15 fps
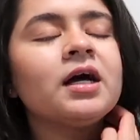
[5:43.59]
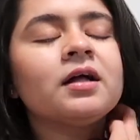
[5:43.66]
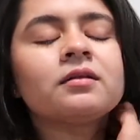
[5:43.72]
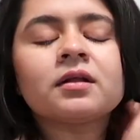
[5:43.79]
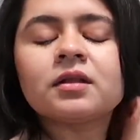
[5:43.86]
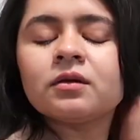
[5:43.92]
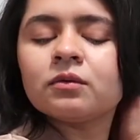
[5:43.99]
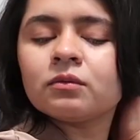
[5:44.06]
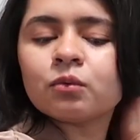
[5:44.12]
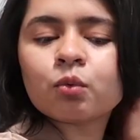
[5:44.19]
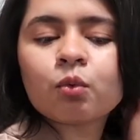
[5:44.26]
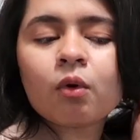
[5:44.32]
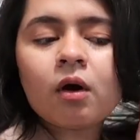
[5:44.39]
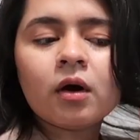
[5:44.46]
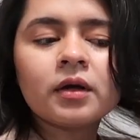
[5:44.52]
Nothing
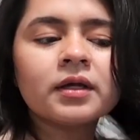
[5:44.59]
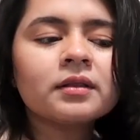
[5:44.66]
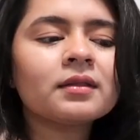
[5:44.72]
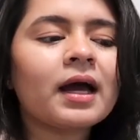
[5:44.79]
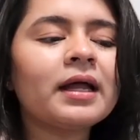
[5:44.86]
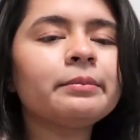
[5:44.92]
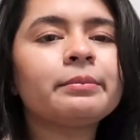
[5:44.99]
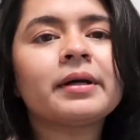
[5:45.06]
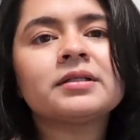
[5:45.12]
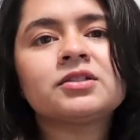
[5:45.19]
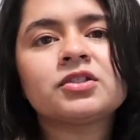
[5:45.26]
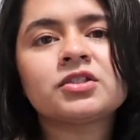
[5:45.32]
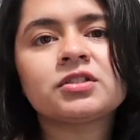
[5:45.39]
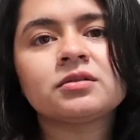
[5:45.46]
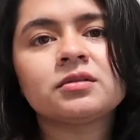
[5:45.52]
wrong in that, but
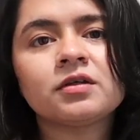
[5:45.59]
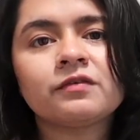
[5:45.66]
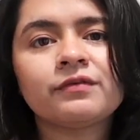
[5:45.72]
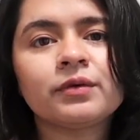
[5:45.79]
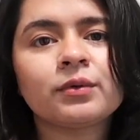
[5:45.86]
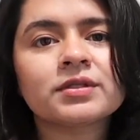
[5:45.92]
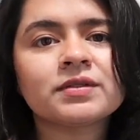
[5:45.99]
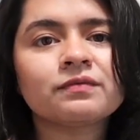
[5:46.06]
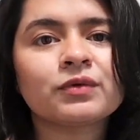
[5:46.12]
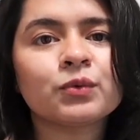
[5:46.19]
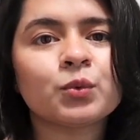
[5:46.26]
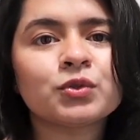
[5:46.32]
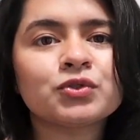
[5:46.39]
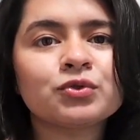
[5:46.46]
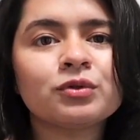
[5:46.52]
just if you are someone who
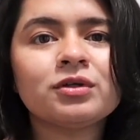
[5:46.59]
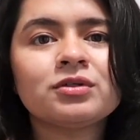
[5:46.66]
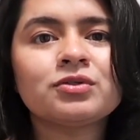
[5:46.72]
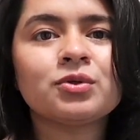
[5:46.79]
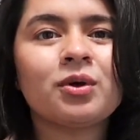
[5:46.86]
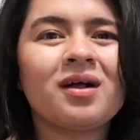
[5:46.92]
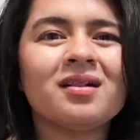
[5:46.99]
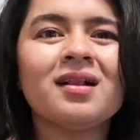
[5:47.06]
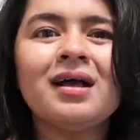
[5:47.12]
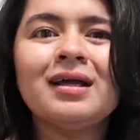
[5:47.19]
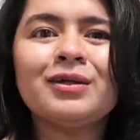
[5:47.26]
wants to look tall,